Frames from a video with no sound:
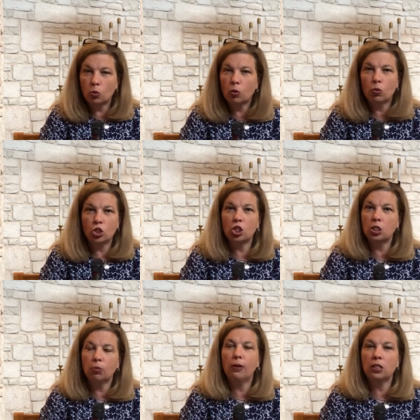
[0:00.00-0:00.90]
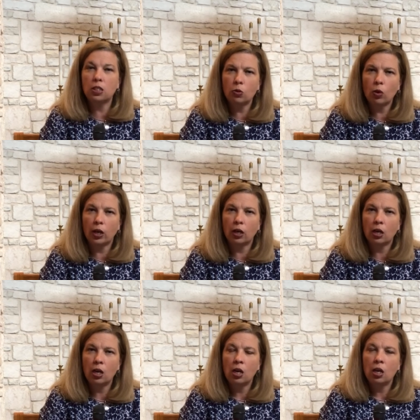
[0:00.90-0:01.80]
doing what she's been doing,
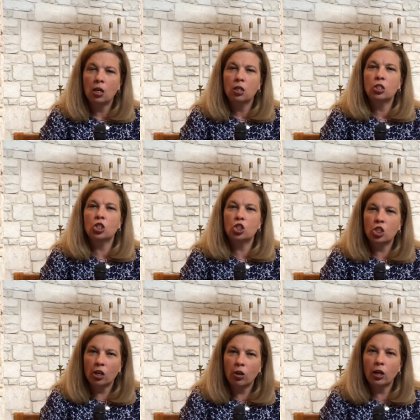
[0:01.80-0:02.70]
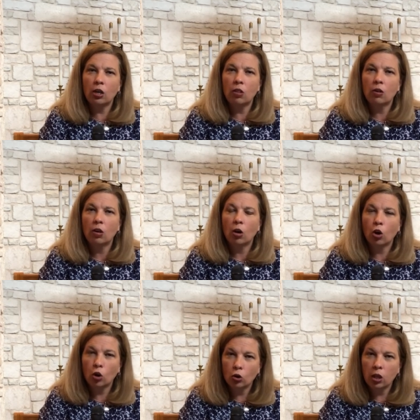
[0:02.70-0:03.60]
to sharing
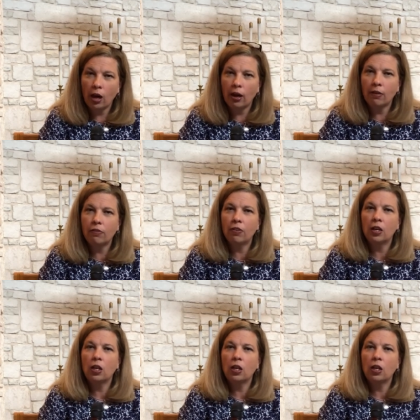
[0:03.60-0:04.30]
her love